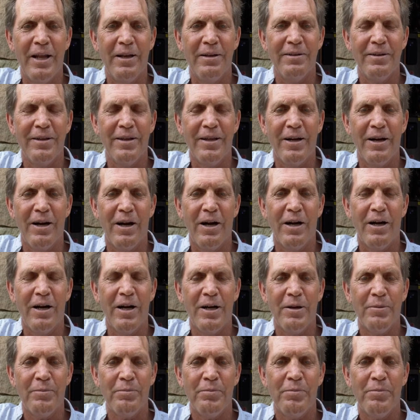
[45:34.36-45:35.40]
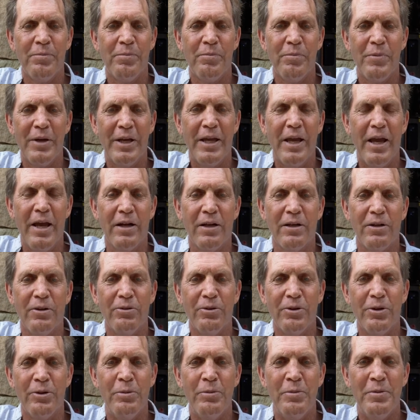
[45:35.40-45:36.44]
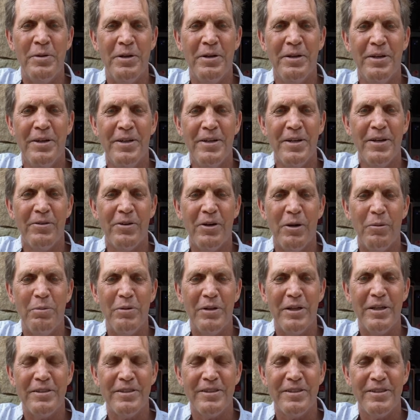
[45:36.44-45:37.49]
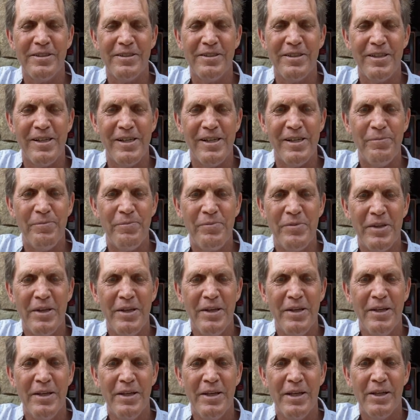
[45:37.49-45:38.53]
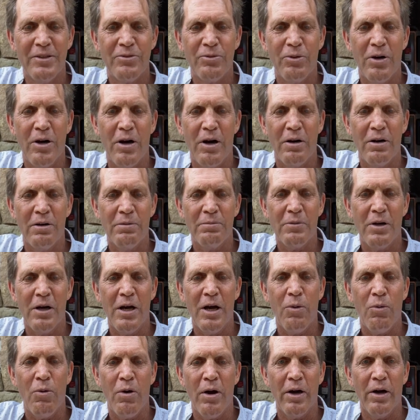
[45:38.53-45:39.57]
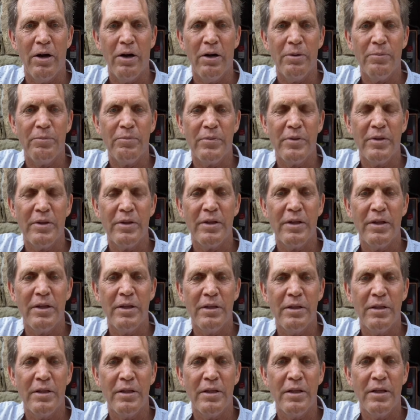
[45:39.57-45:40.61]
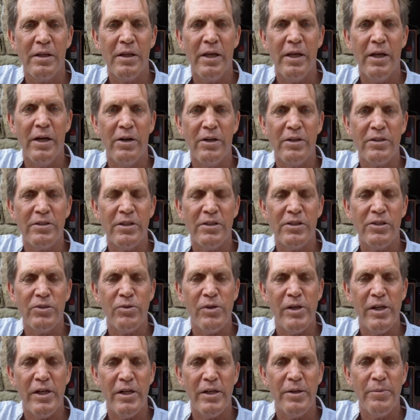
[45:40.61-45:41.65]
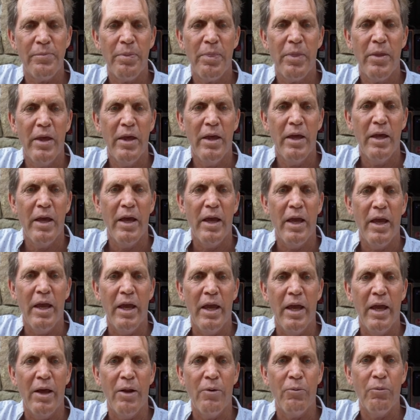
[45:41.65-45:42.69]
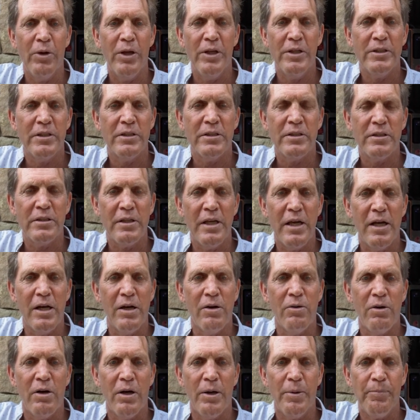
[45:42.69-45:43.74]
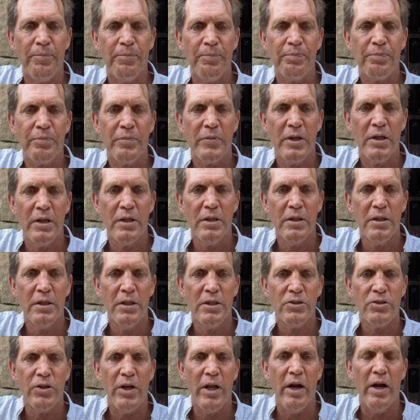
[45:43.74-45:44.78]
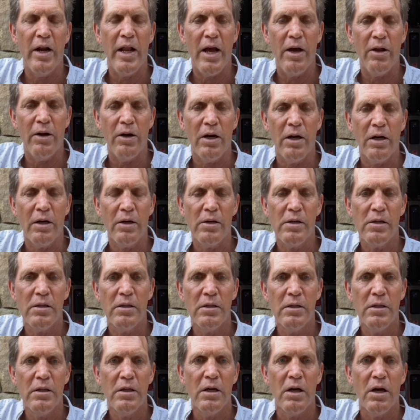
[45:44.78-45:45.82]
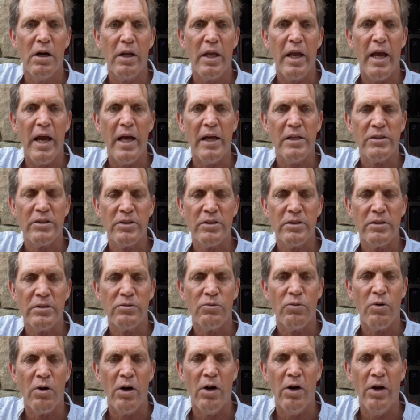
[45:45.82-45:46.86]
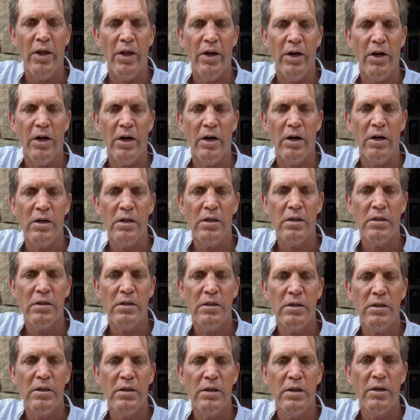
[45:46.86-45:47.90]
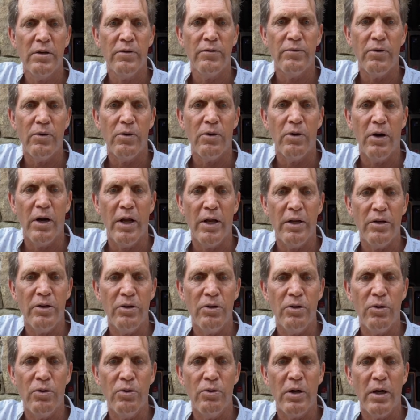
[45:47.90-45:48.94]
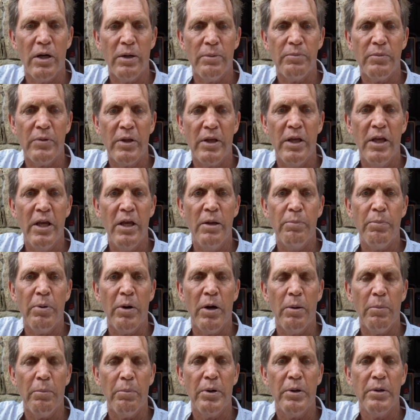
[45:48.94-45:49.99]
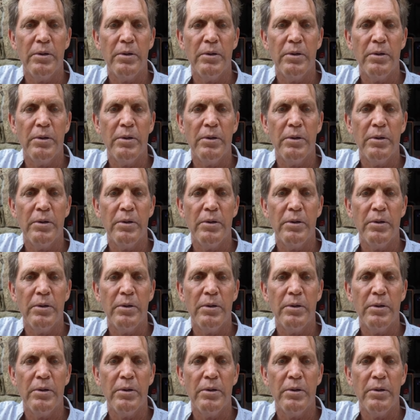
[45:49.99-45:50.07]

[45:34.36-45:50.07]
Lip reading: in our mechanical room, of all places. It's where our hot water heater is situated, and we just now traded out our gas water heater for a new heat pump